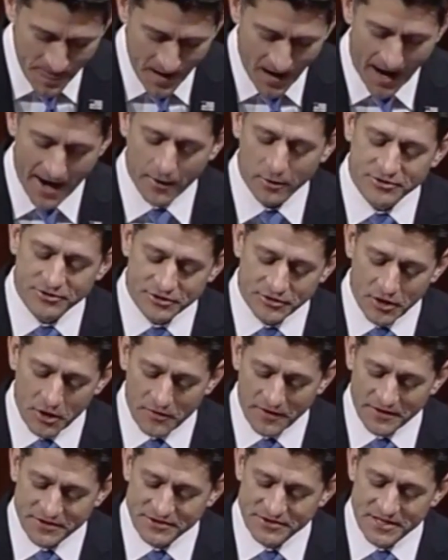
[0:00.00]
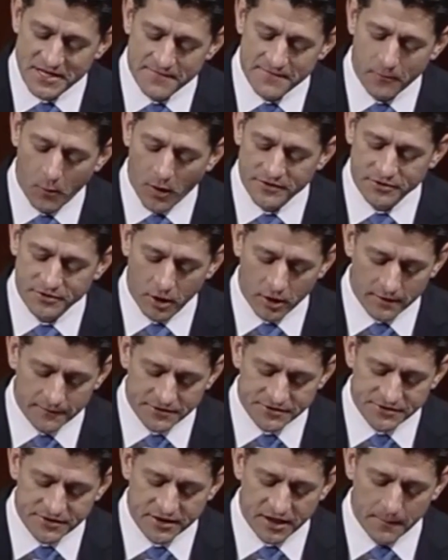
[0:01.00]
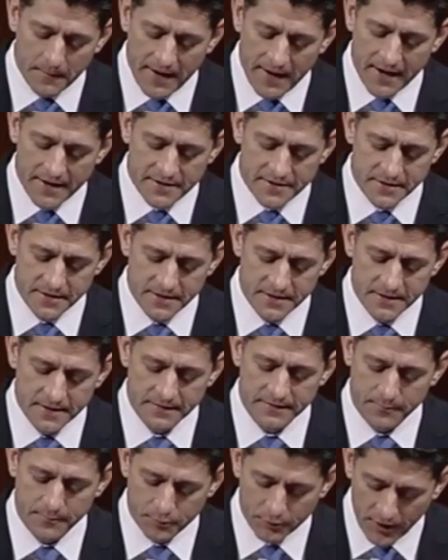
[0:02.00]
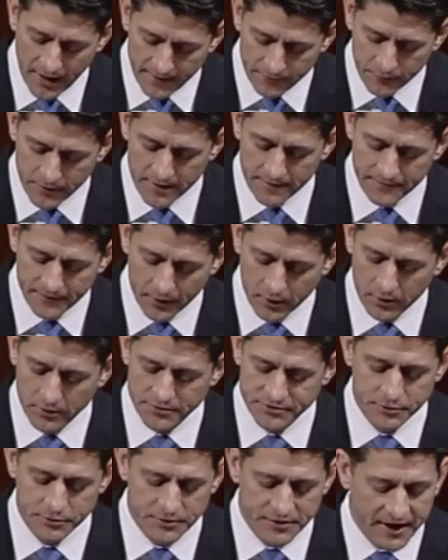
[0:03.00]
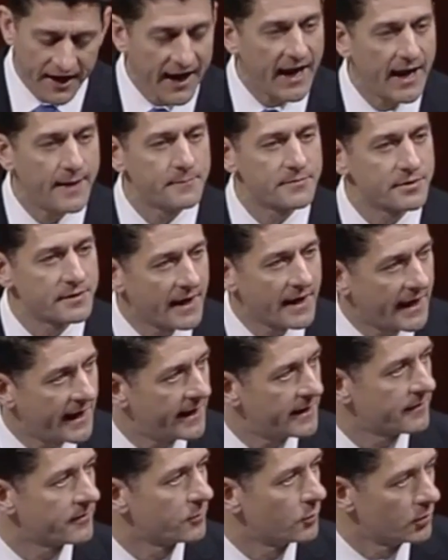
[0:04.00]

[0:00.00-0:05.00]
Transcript: I also know that Steve wants all of us to commend the bravery of those who came to the aid of the